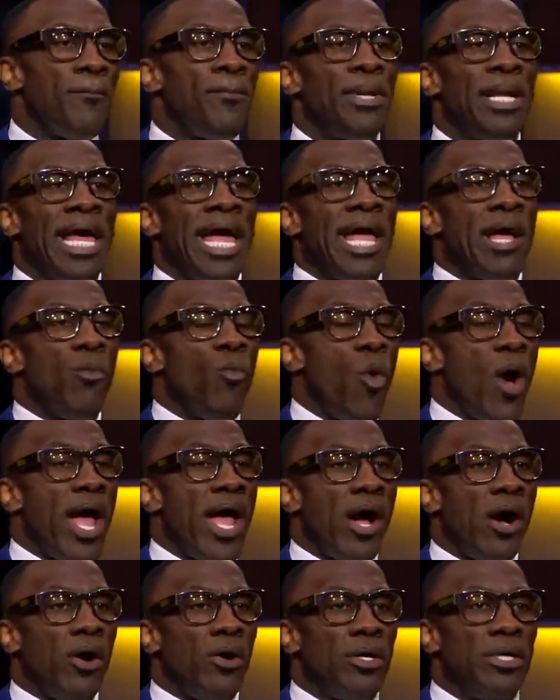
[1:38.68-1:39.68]
playing
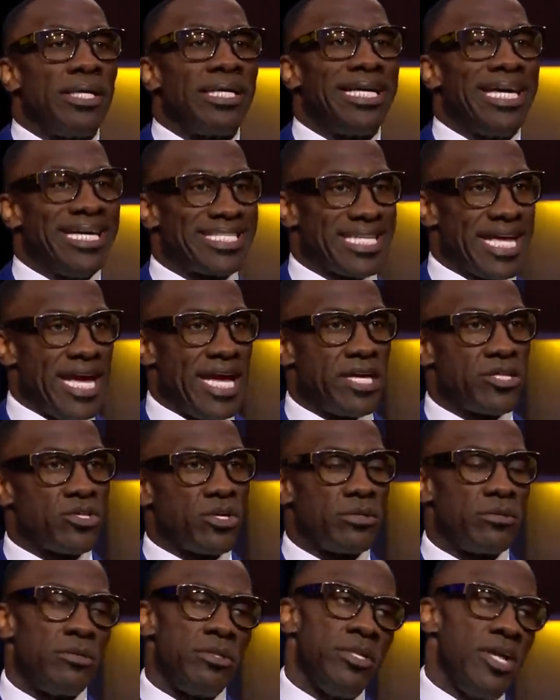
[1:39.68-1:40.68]
well, gets
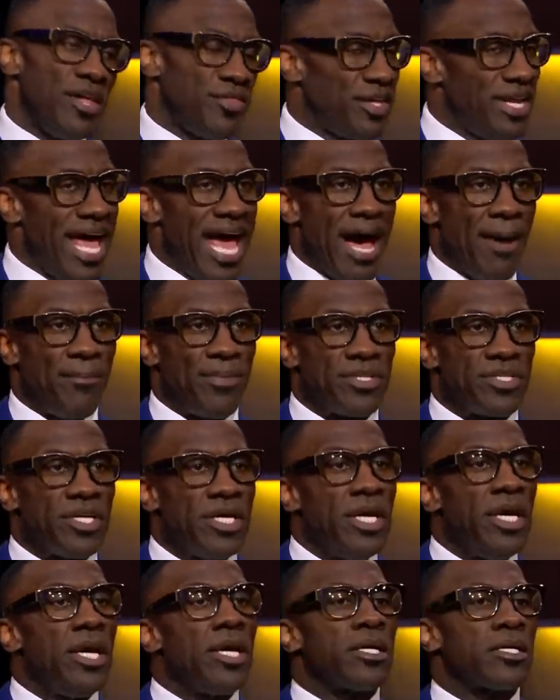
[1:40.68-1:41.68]
injured, nothing happens.
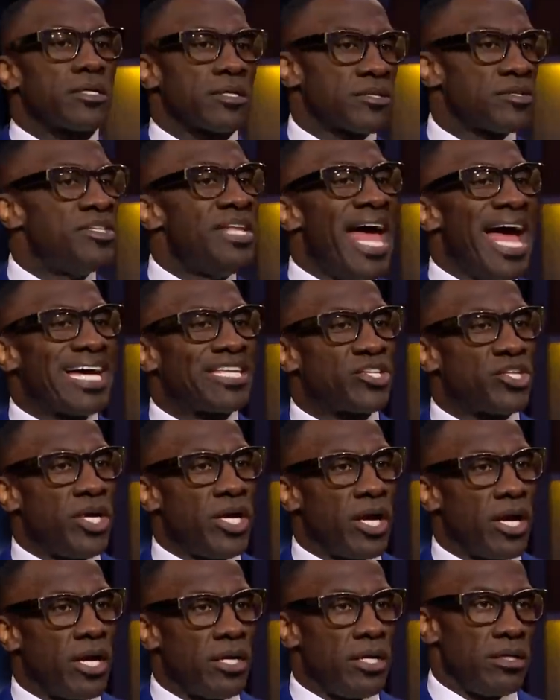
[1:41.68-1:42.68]
Next
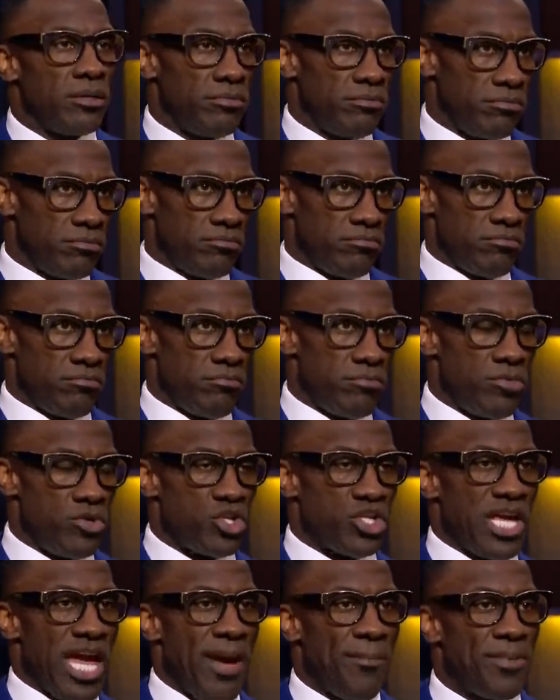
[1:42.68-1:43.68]
year,
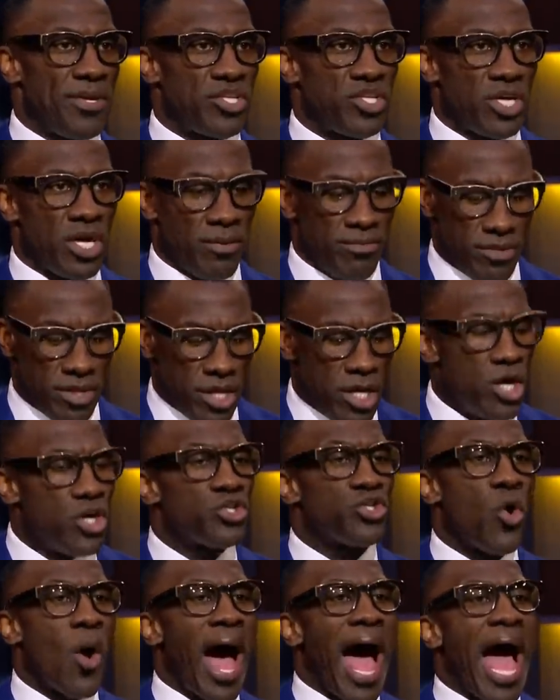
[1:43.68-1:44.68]
championship.
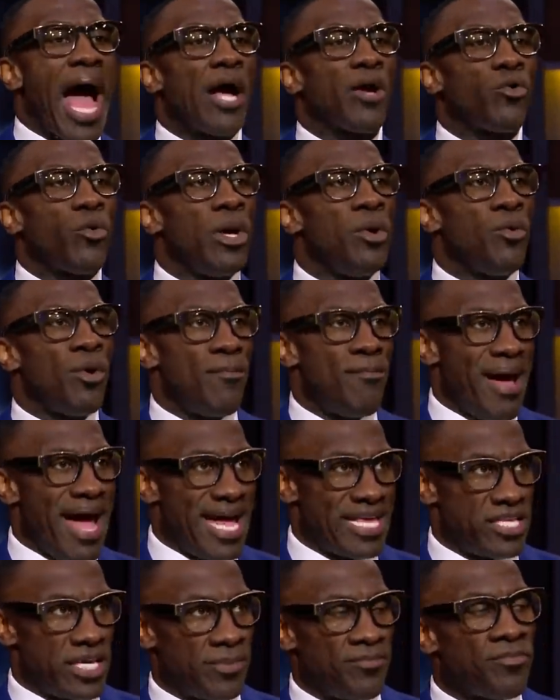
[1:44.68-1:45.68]
So I agree with
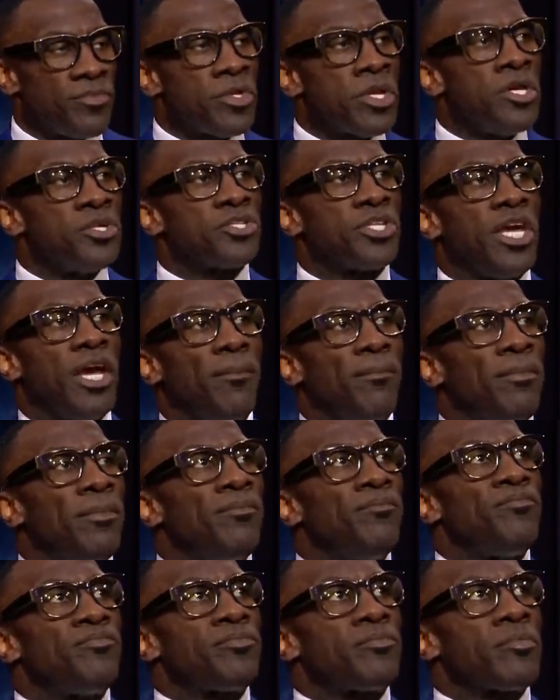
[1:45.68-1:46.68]
Magic. Skip,
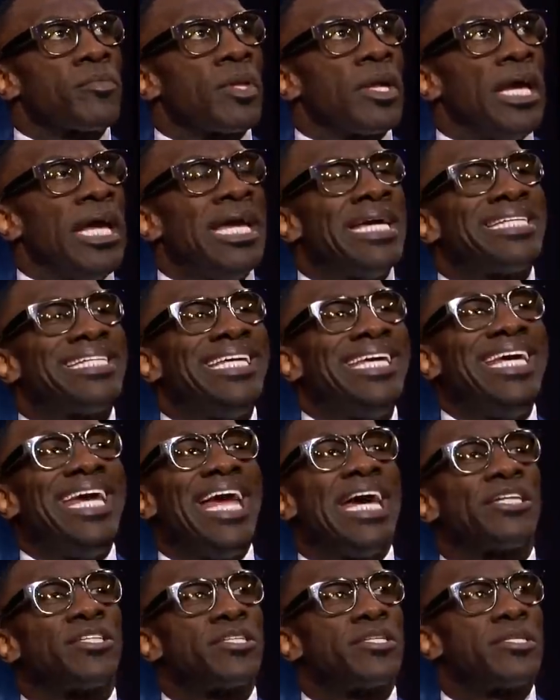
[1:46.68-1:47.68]
if
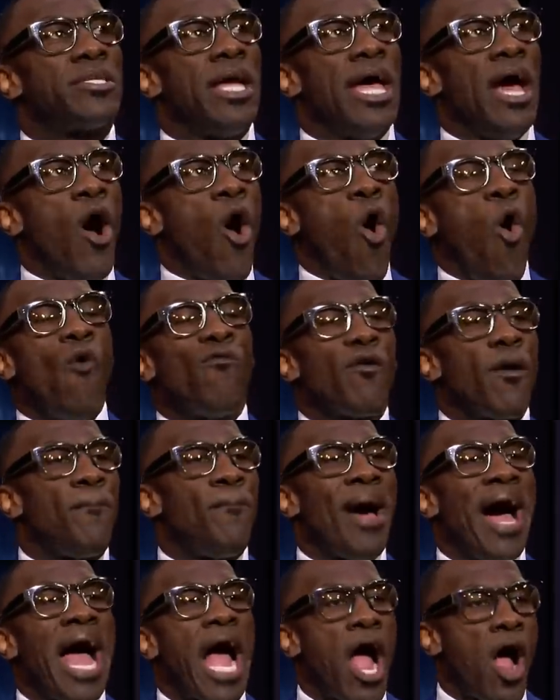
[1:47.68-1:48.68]
he is
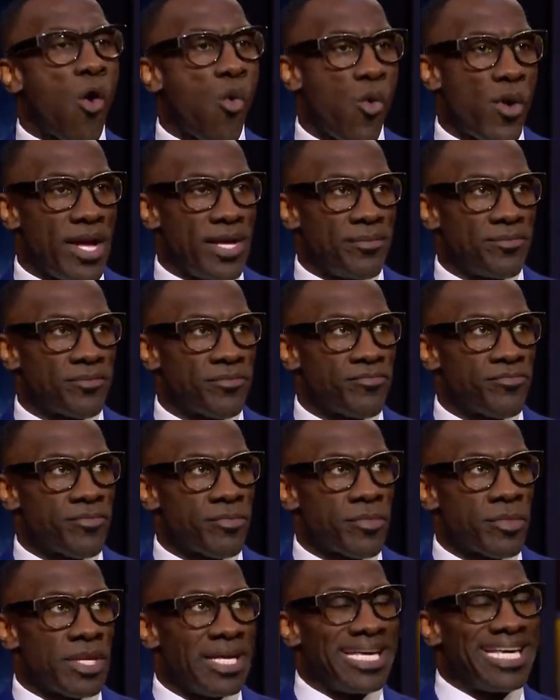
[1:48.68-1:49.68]
overpowering
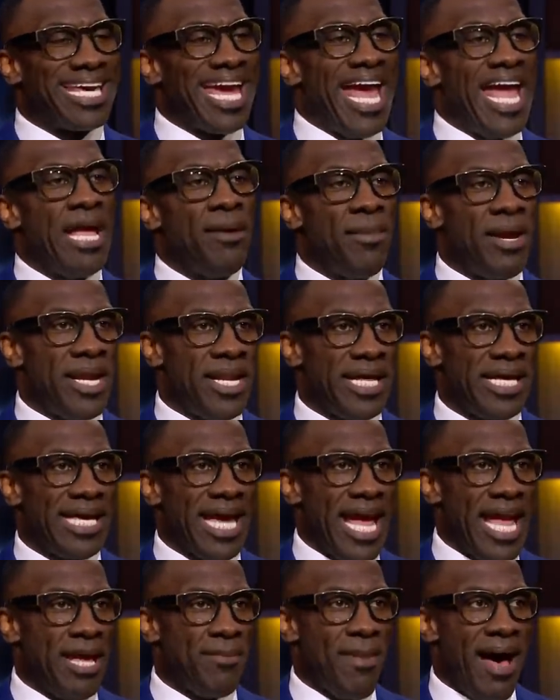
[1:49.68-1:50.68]
game in and
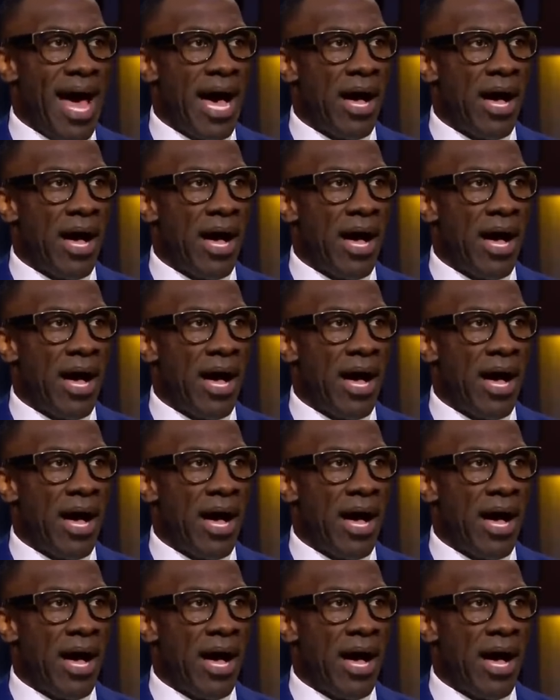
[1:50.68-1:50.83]
game